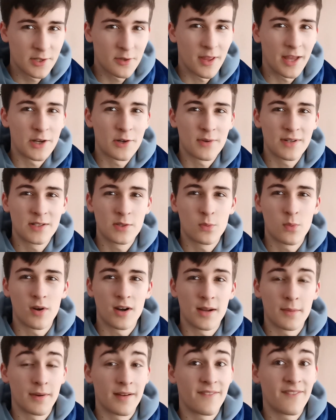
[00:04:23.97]
so that I don't need to
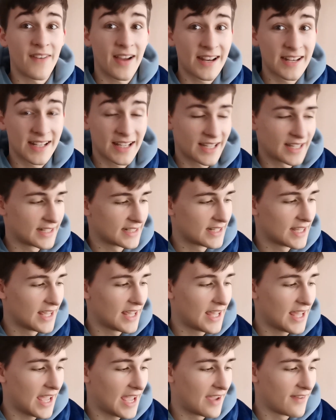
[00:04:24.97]
worry about finding it
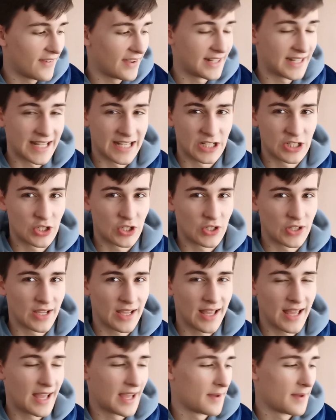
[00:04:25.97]
if I need to.